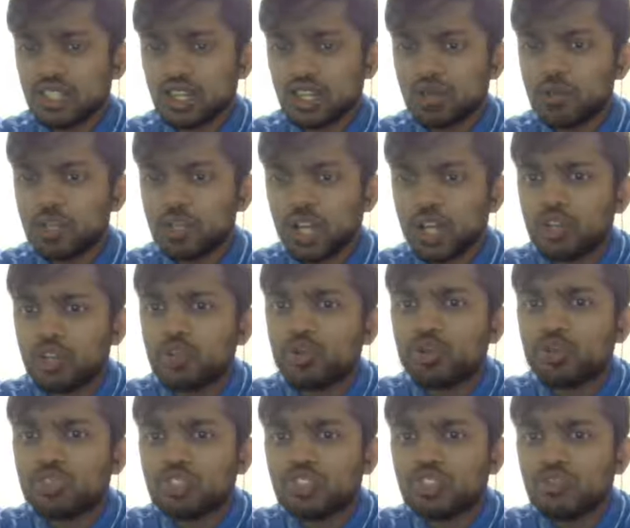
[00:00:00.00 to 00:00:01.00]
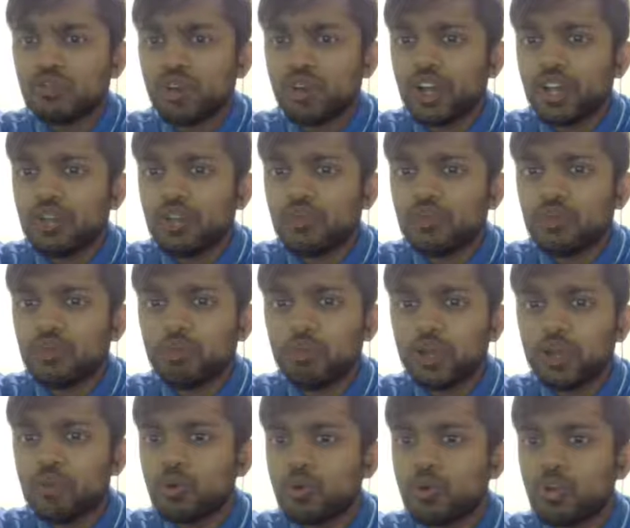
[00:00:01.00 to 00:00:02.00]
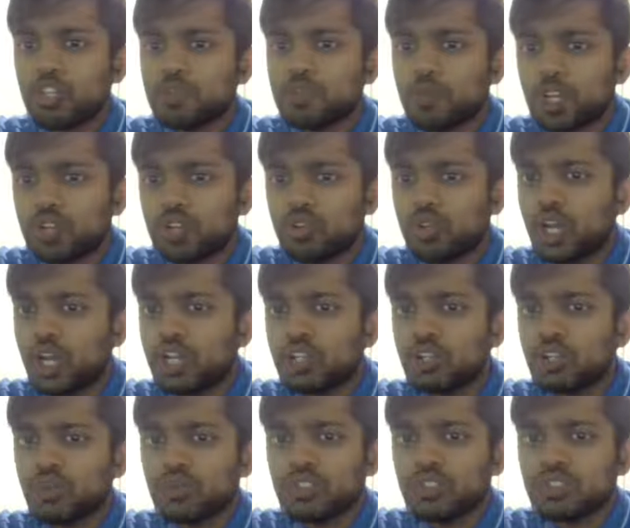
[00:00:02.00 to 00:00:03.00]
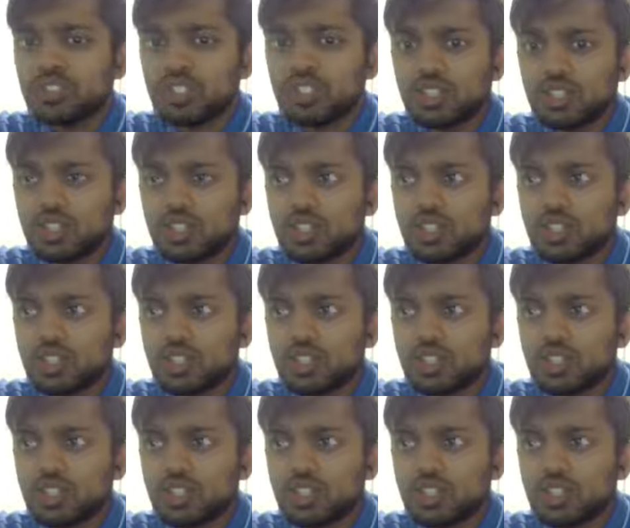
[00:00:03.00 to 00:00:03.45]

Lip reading: I mean, I don't see why you would pay more respect to United over City.